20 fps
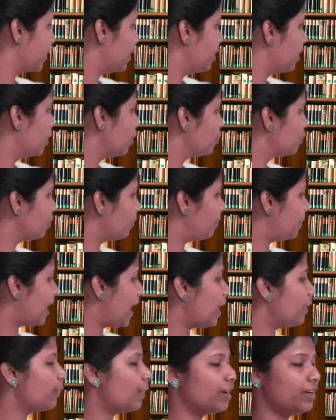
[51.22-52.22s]
So
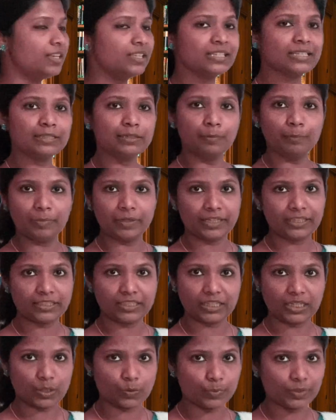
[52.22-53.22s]
plan 1 is
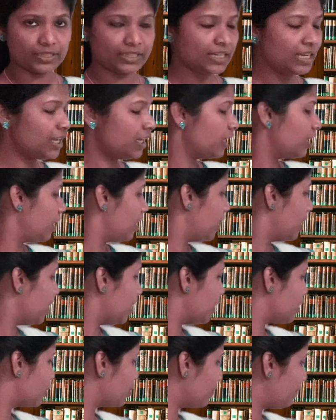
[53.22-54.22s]
complete equity
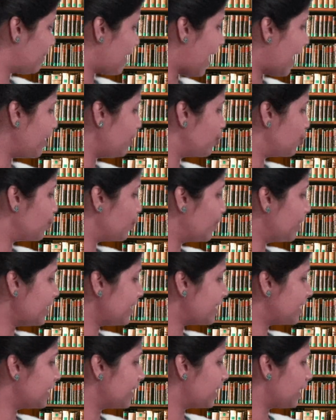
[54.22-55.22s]
so plan 2 is
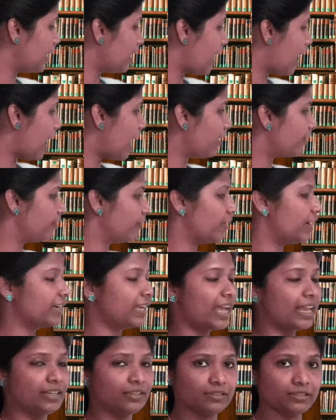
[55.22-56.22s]
half
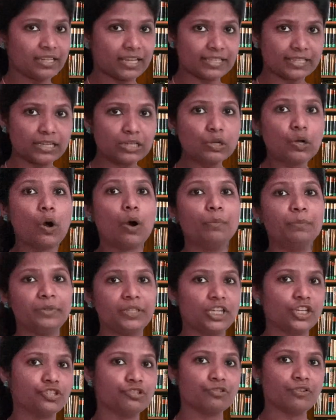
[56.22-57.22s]
again there's a
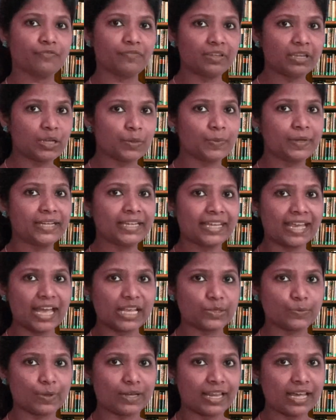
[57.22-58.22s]
combination of equity
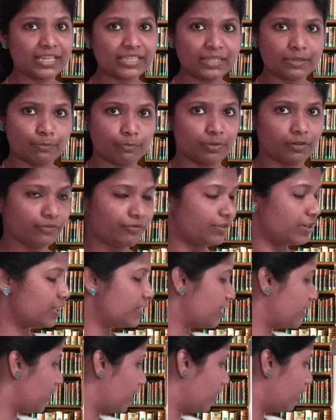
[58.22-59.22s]
as well as
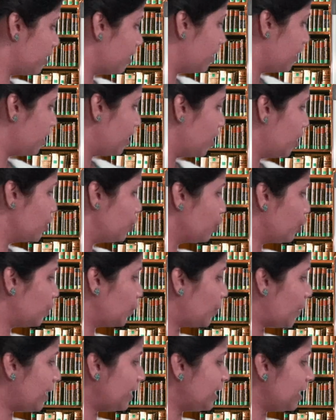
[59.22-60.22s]
preference here. So
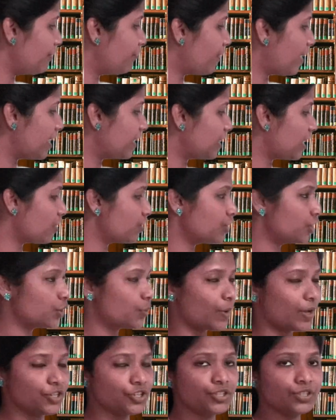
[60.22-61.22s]
25,000
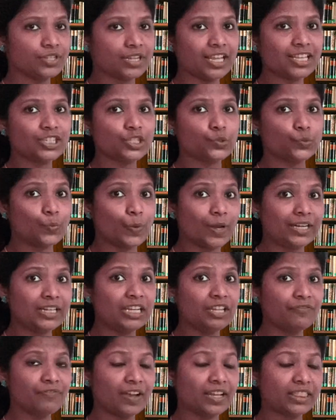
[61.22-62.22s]
question says
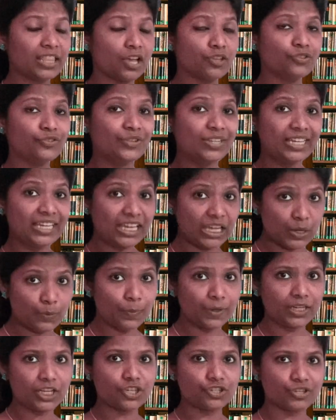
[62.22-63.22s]
25,000
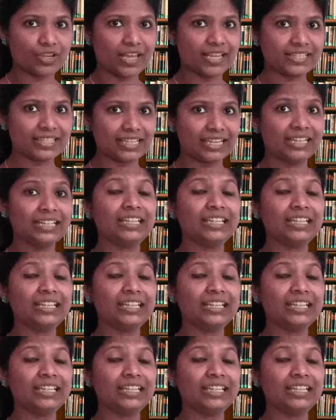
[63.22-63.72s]
equity shares in